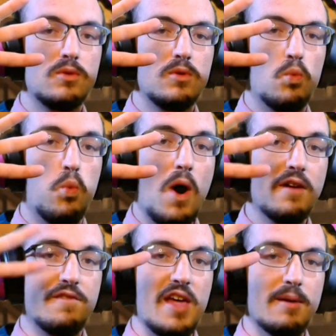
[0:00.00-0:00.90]
one
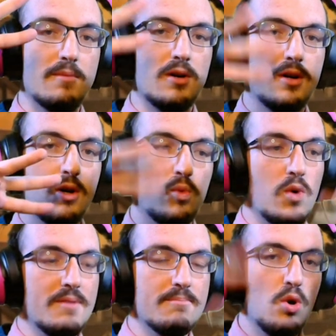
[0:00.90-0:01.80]
of them
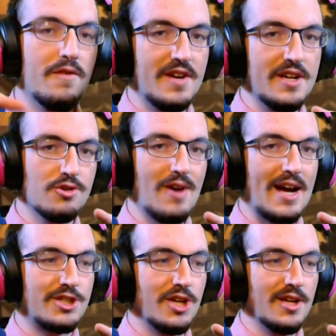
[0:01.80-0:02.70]
would move in a
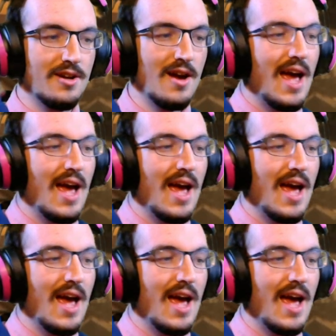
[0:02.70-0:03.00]
direction.